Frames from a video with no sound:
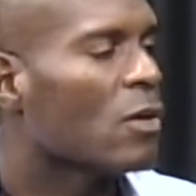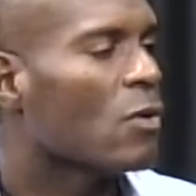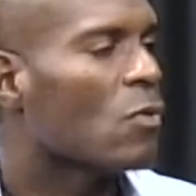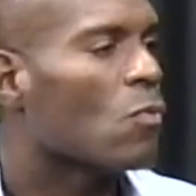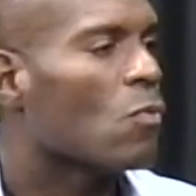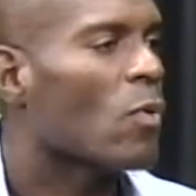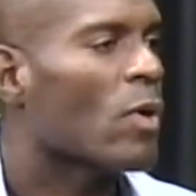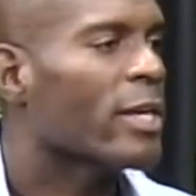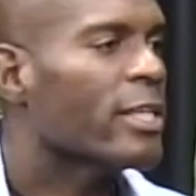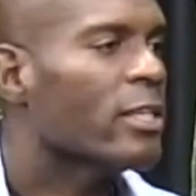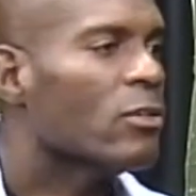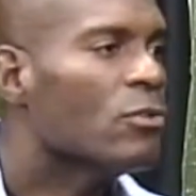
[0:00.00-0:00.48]

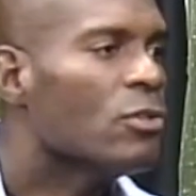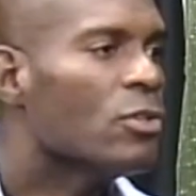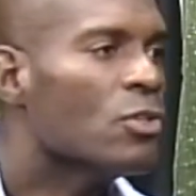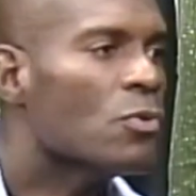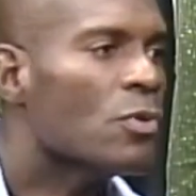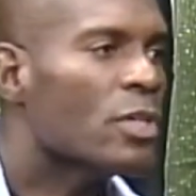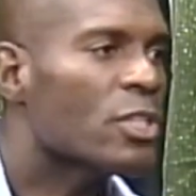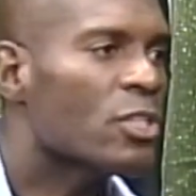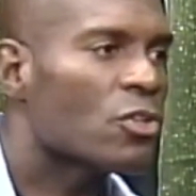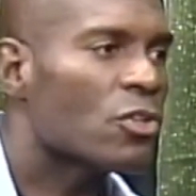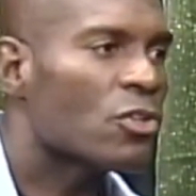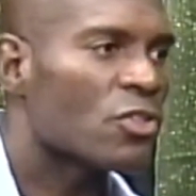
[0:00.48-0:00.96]
What you do
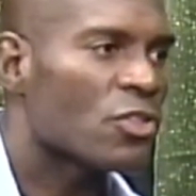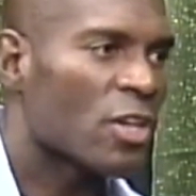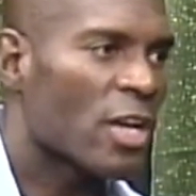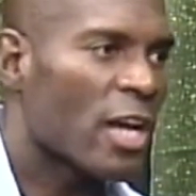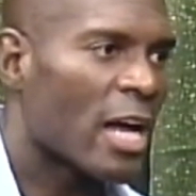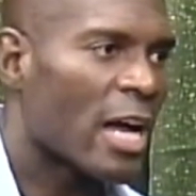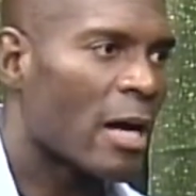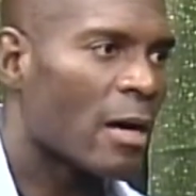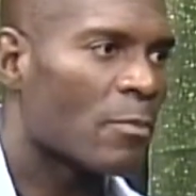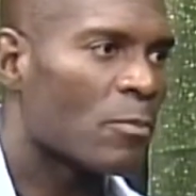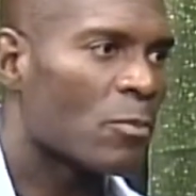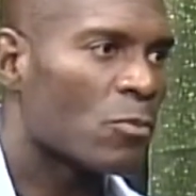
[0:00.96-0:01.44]
at your
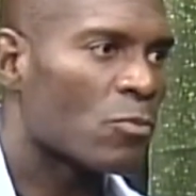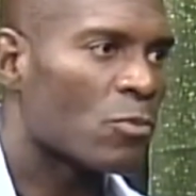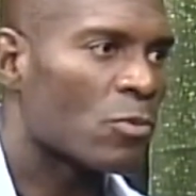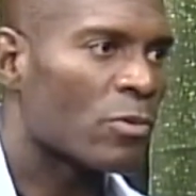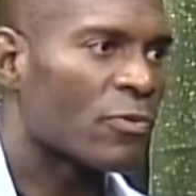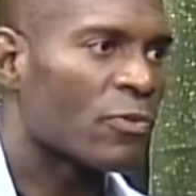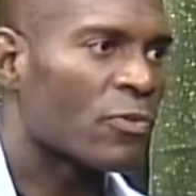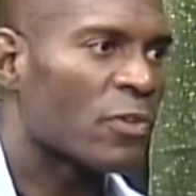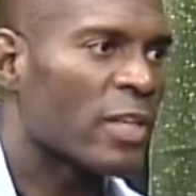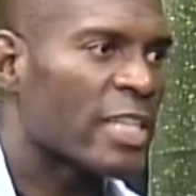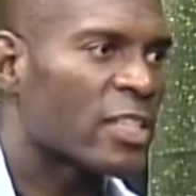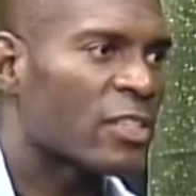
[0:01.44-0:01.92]
job yeah.
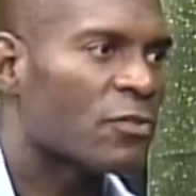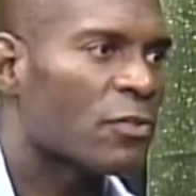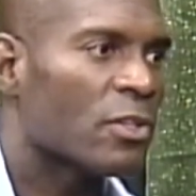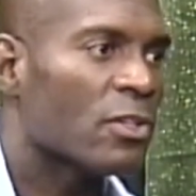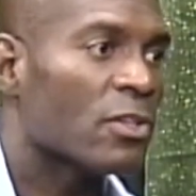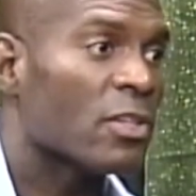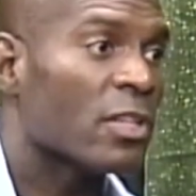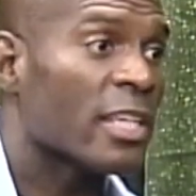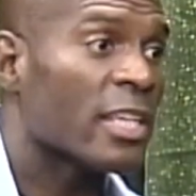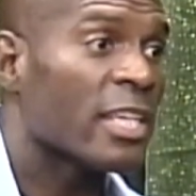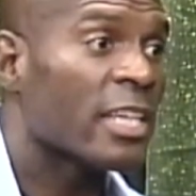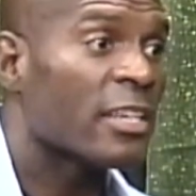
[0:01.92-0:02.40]
reflects for you
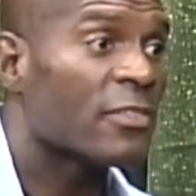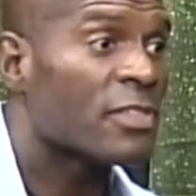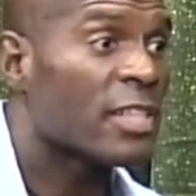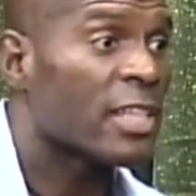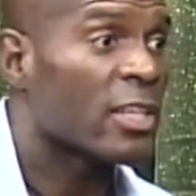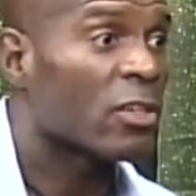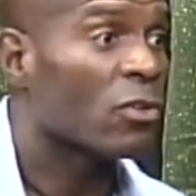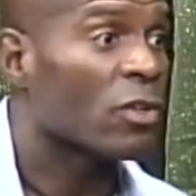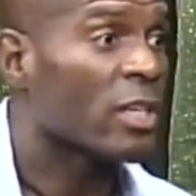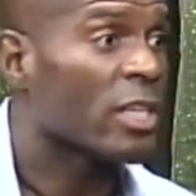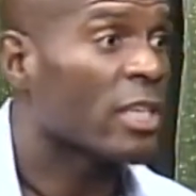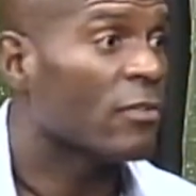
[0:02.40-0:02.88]
the gifts that
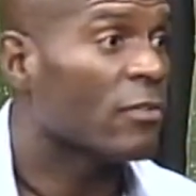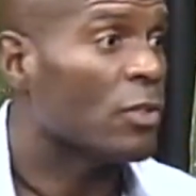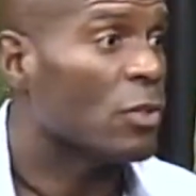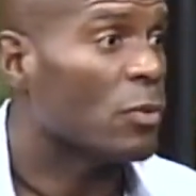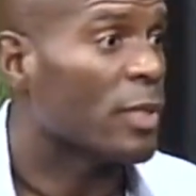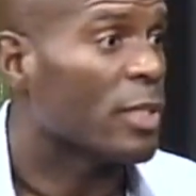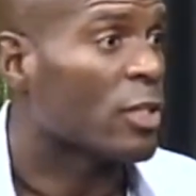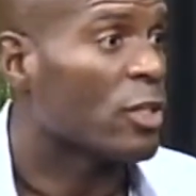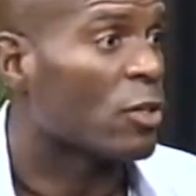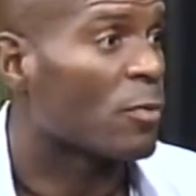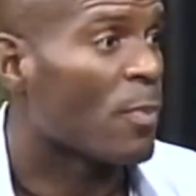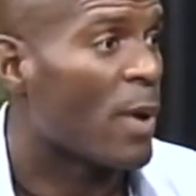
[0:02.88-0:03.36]
he'll give you
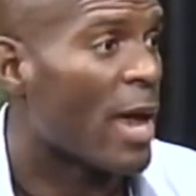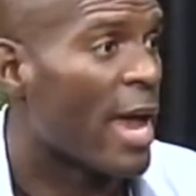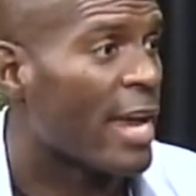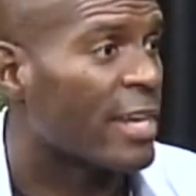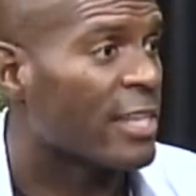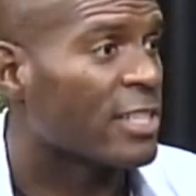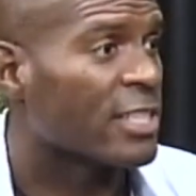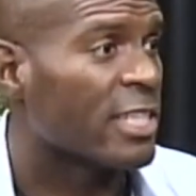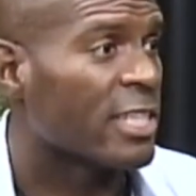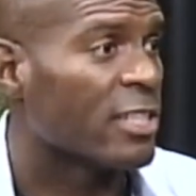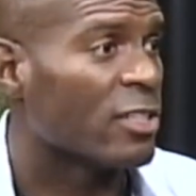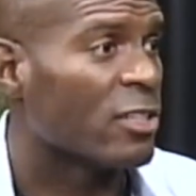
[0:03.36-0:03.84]
in your
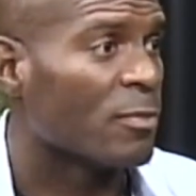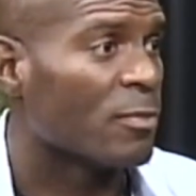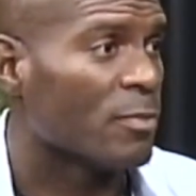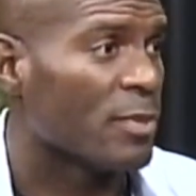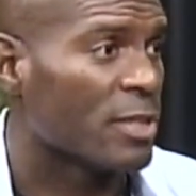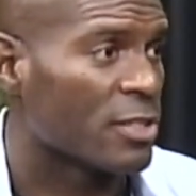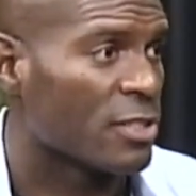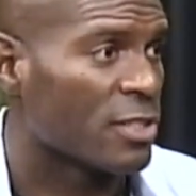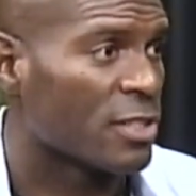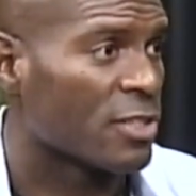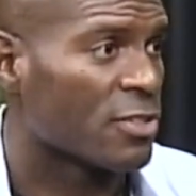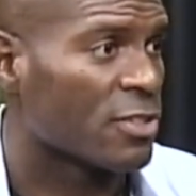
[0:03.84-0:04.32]
passion and your
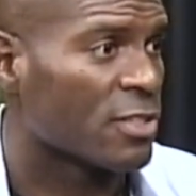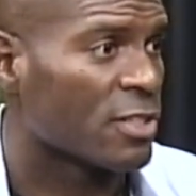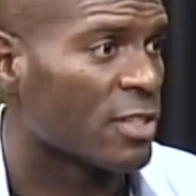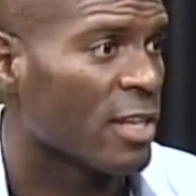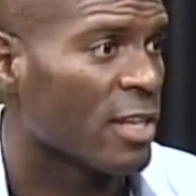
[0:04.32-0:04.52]
business.